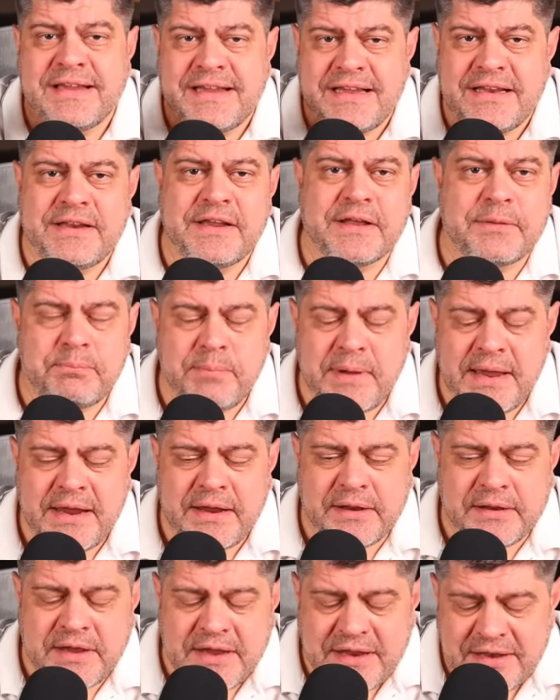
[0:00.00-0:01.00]

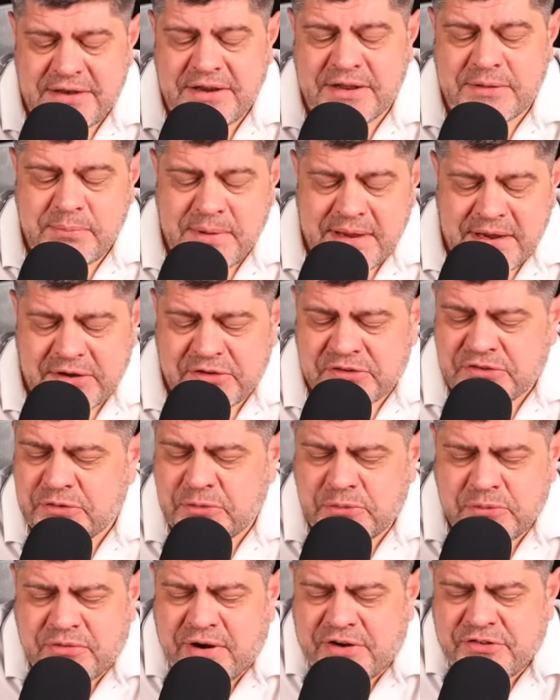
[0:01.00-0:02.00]
Indian banks.
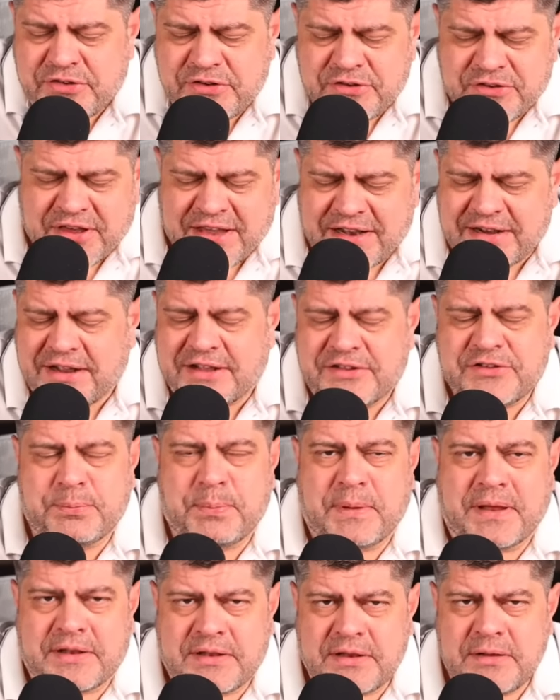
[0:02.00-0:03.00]
Russians cannot
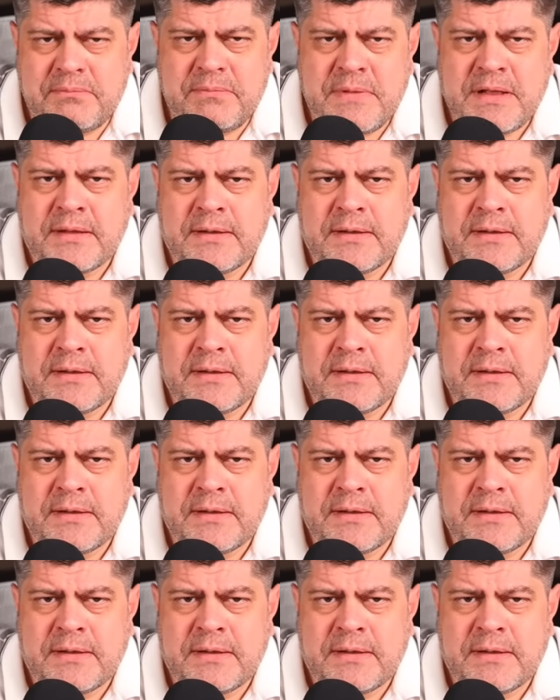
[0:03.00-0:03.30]
spend them.